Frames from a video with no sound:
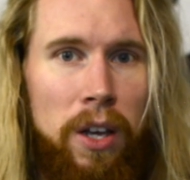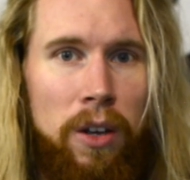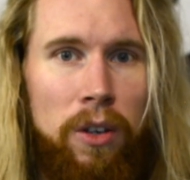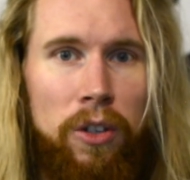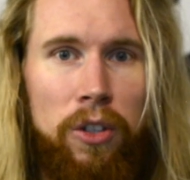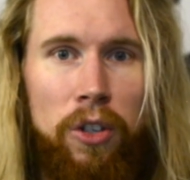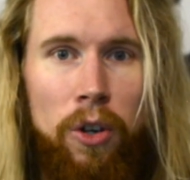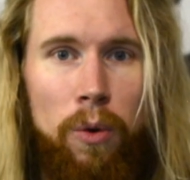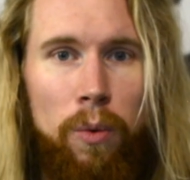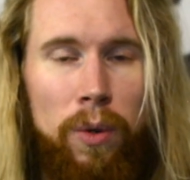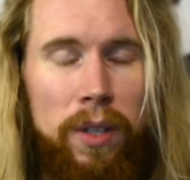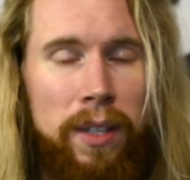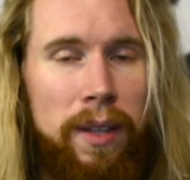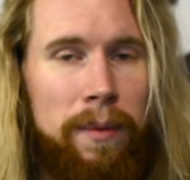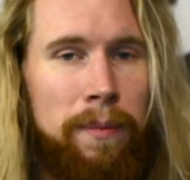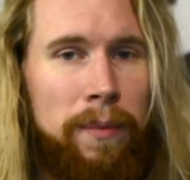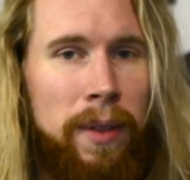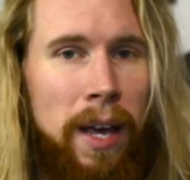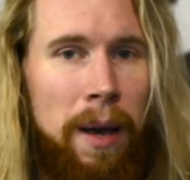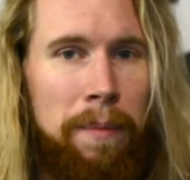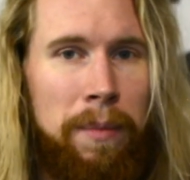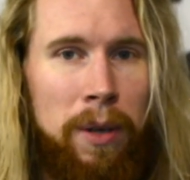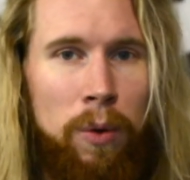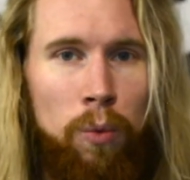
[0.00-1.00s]
So would
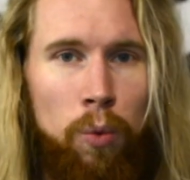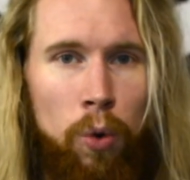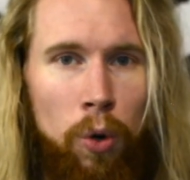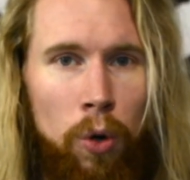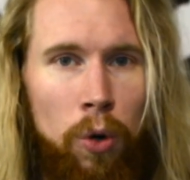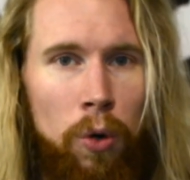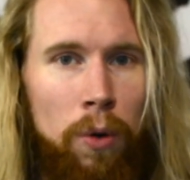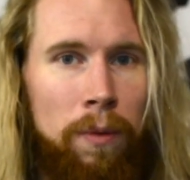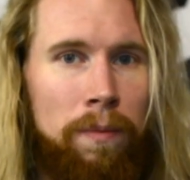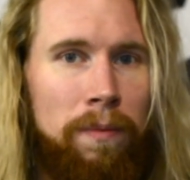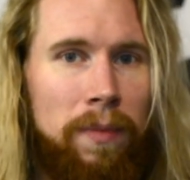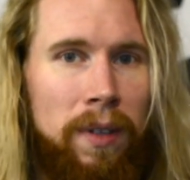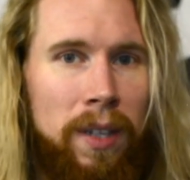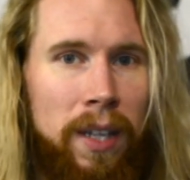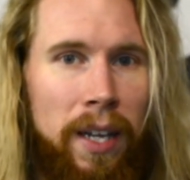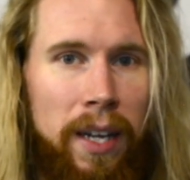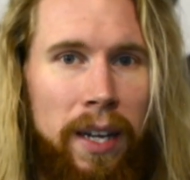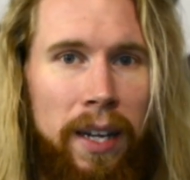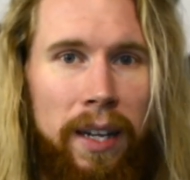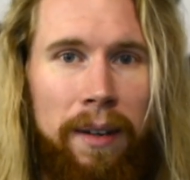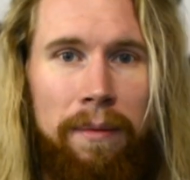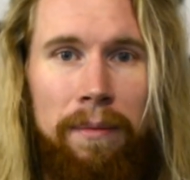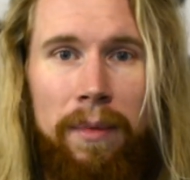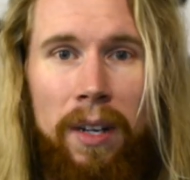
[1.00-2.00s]
that be wool,
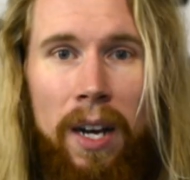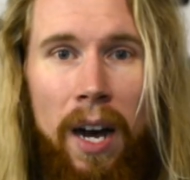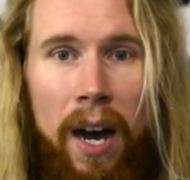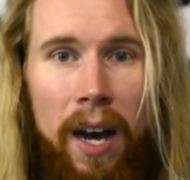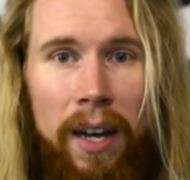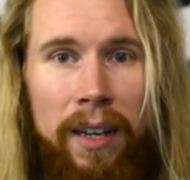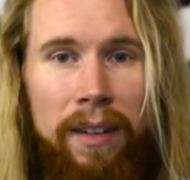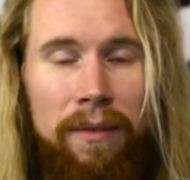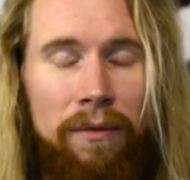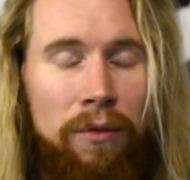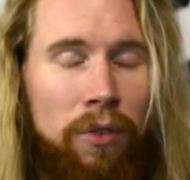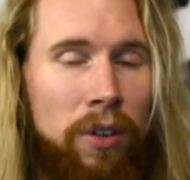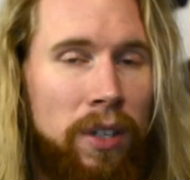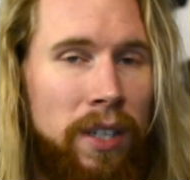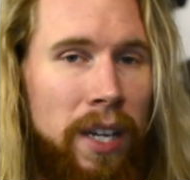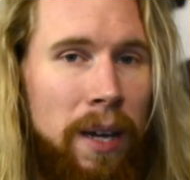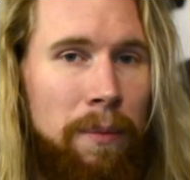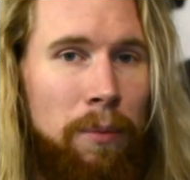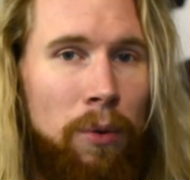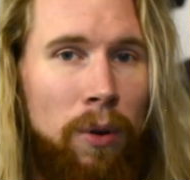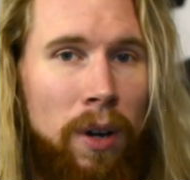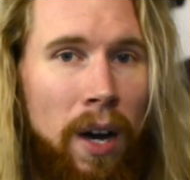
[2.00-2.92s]
linen, cotton, for example?